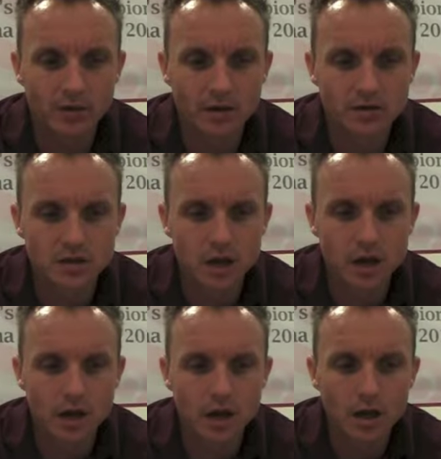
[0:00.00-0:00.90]
but
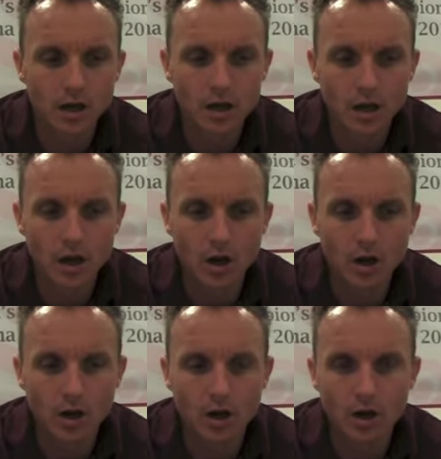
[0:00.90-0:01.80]

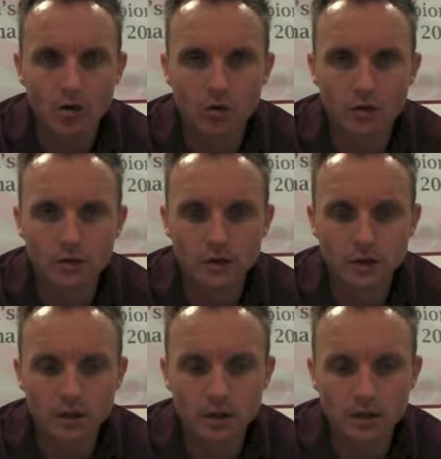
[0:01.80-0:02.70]
on
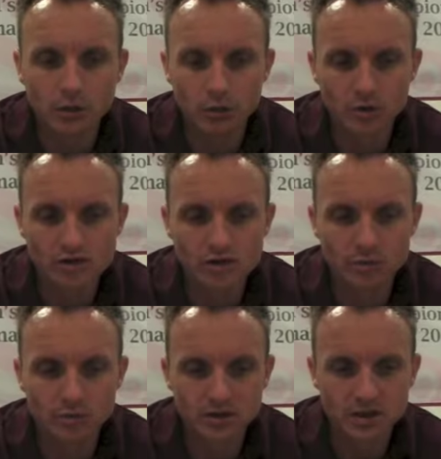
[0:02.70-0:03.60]
the worst
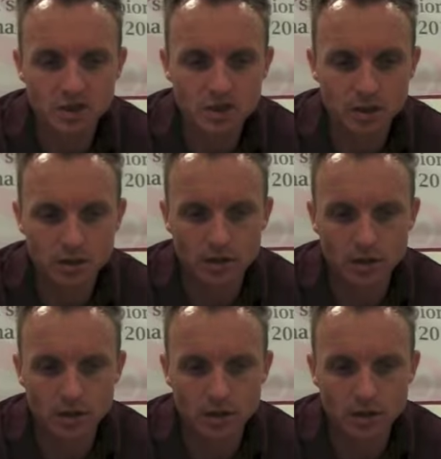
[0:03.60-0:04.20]
competition